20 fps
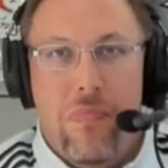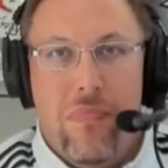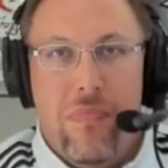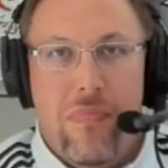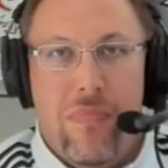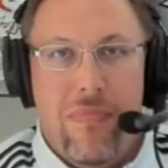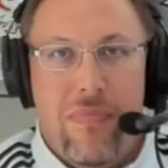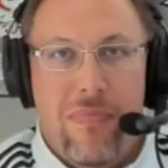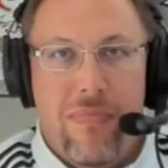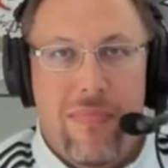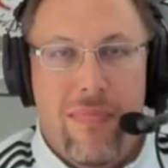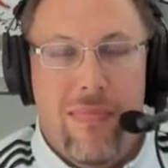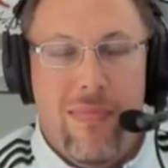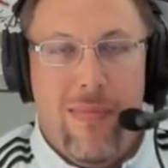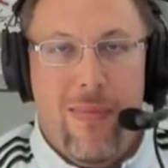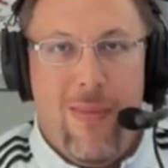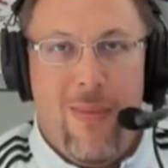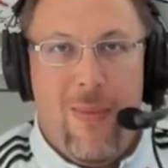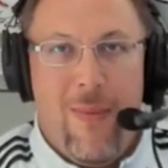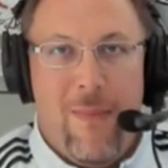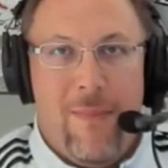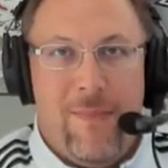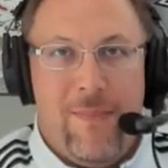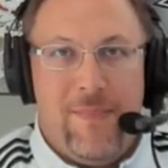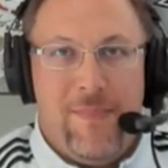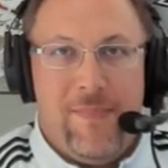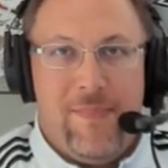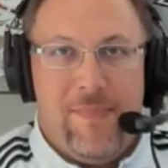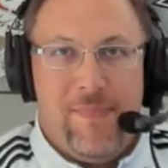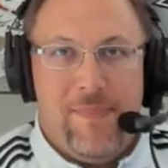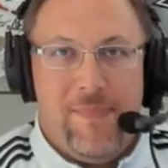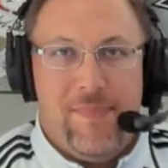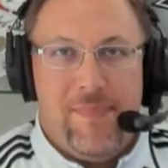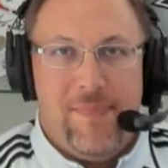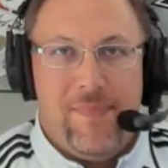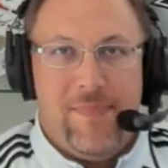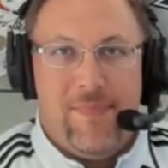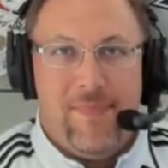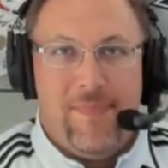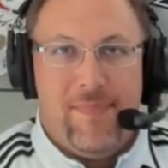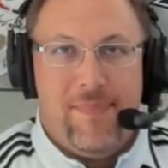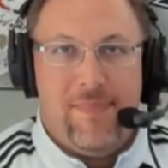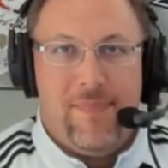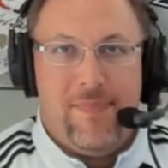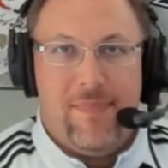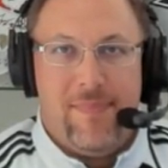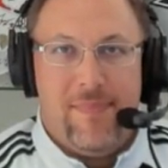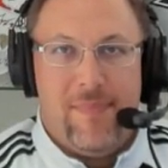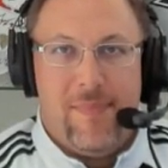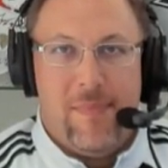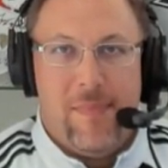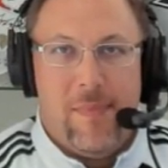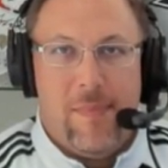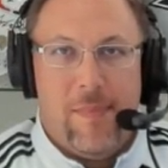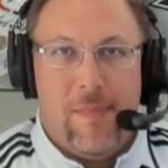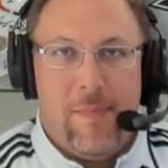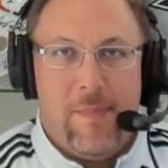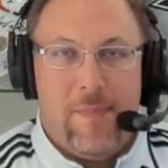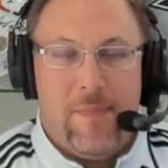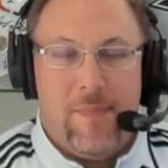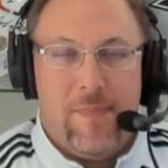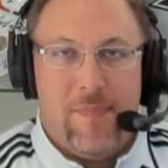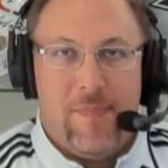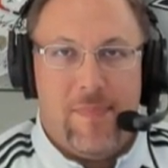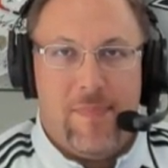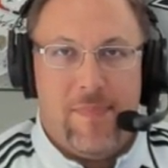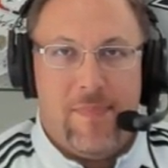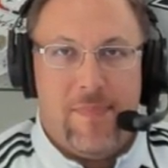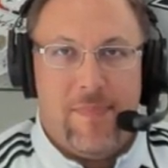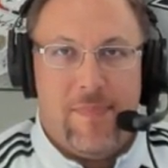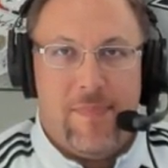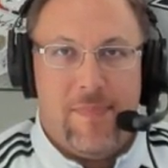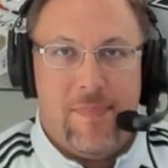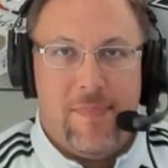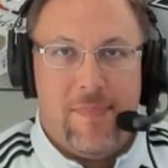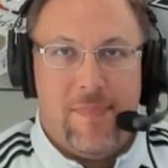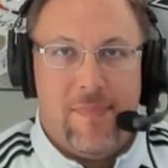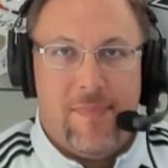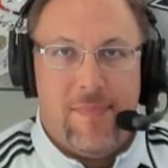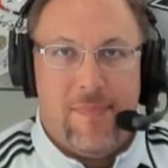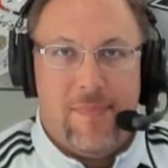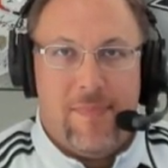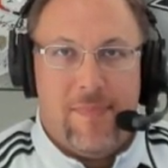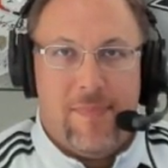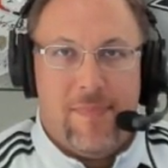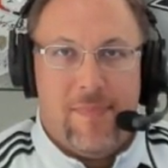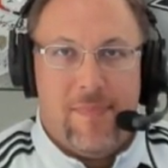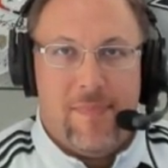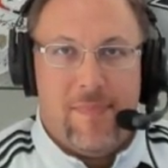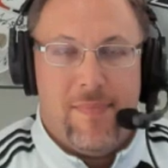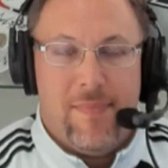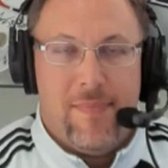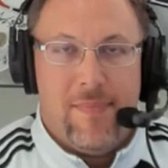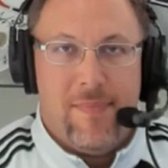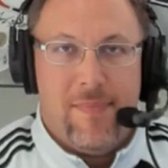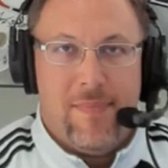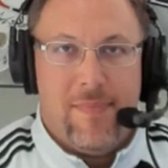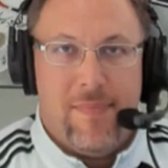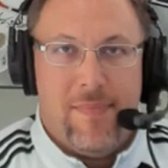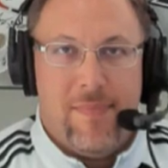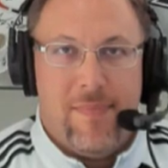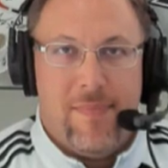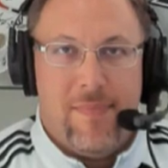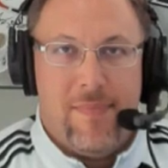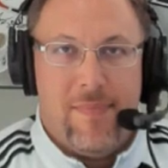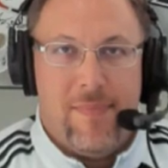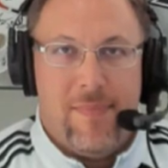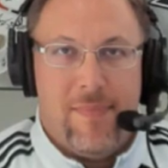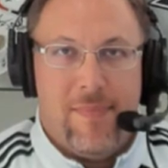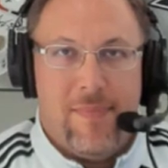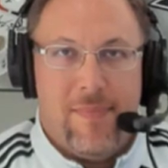[no speech]